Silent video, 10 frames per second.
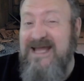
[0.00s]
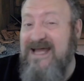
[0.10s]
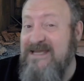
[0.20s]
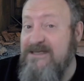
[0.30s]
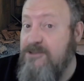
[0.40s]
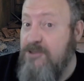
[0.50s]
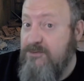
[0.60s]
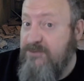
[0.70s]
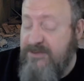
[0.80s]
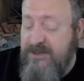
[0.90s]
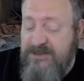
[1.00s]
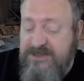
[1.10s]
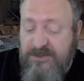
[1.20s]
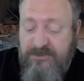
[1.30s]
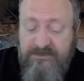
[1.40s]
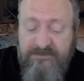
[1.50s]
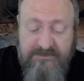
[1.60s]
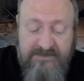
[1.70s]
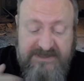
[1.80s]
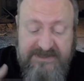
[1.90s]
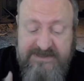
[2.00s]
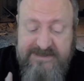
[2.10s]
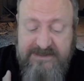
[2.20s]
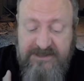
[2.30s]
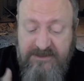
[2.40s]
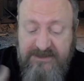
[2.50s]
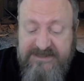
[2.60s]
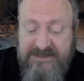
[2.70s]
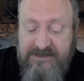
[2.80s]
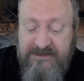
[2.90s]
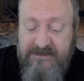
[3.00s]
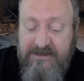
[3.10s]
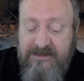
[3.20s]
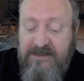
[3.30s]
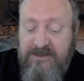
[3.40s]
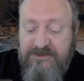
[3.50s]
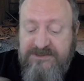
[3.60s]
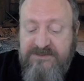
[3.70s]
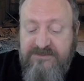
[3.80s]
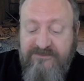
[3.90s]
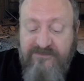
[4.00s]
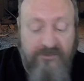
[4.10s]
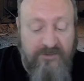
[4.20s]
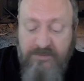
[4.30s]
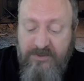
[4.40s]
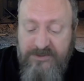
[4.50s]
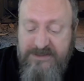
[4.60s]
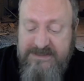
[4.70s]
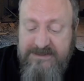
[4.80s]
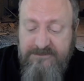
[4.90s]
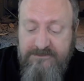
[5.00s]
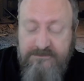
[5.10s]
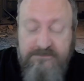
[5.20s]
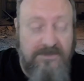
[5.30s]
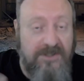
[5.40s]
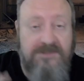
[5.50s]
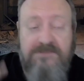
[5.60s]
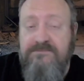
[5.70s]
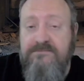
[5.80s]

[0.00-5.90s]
I don't think so, since it's clearly stated that they cost 4 points, but